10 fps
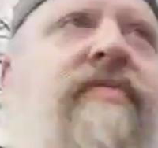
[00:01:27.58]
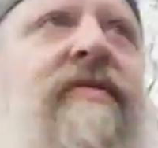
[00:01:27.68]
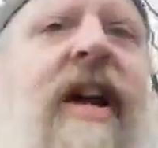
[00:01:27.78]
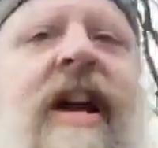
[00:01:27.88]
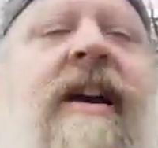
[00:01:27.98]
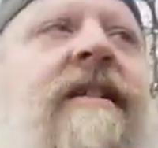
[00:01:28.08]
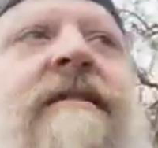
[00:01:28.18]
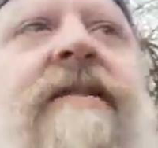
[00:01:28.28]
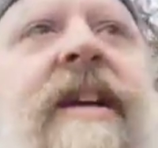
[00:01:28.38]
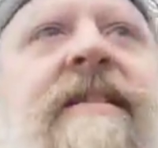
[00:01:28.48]
Yeah,
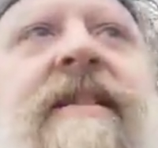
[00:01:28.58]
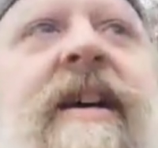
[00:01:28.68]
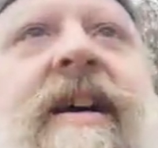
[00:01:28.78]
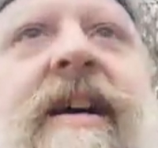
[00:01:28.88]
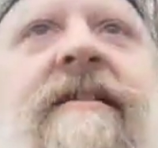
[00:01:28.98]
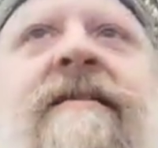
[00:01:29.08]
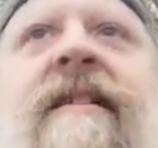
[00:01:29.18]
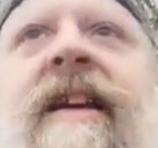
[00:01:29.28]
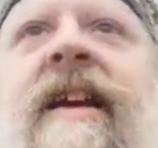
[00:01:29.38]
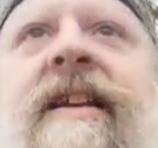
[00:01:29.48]
right. Uh,
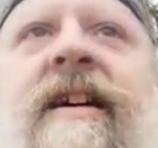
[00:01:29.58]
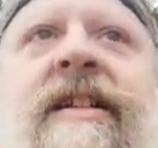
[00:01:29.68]
and uh,